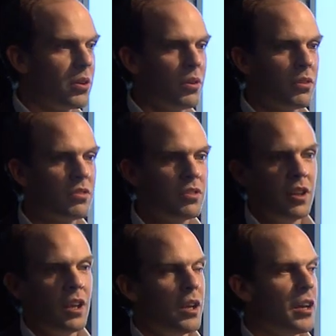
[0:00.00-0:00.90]
because
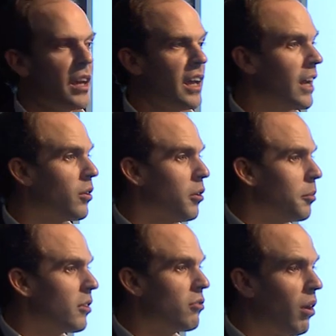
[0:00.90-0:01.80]

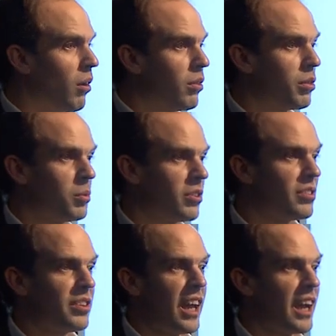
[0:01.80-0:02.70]
economic growth was
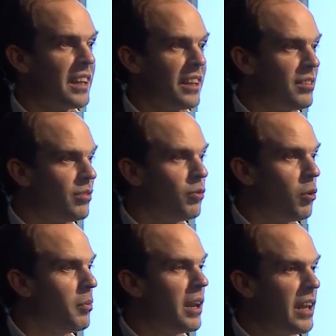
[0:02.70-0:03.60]
stagnant
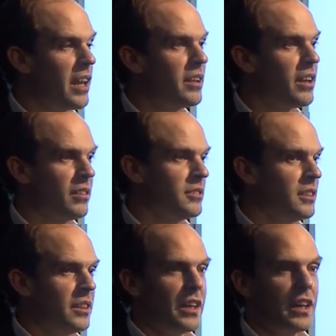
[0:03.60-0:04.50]
for millennia
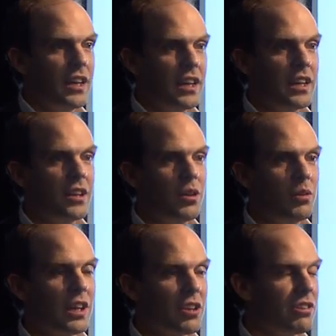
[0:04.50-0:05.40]
and
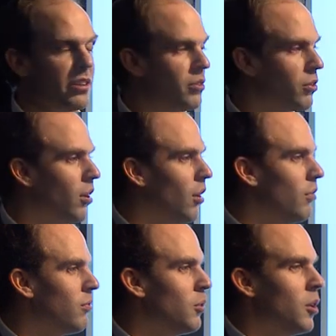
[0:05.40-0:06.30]
only actually took
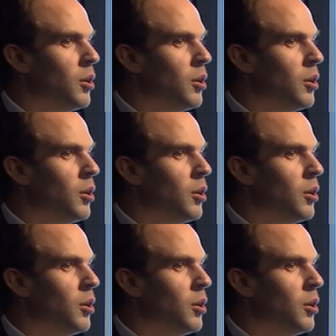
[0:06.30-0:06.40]
off